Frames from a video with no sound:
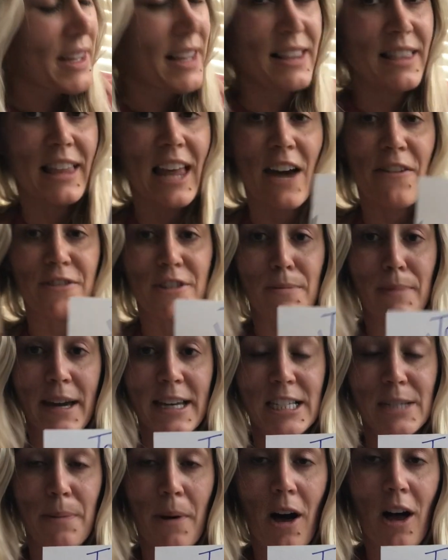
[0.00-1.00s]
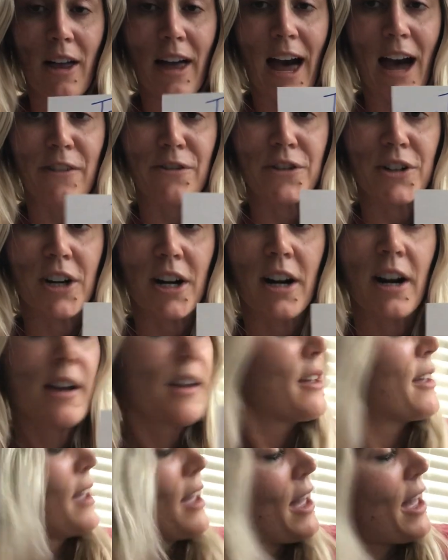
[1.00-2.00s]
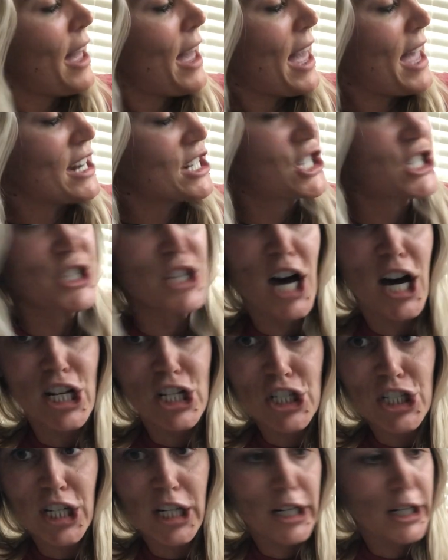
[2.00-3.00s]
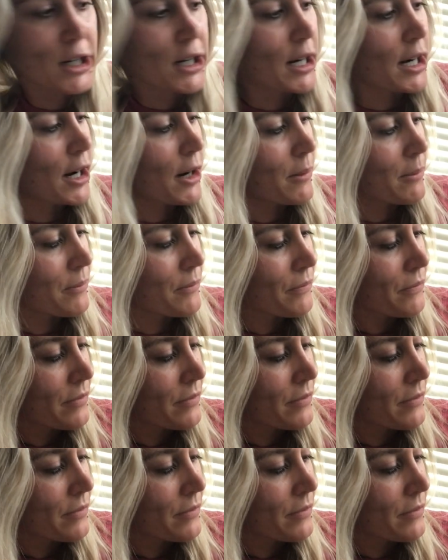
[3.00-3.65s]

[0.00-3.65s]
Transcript: left baseball after an astonishing career.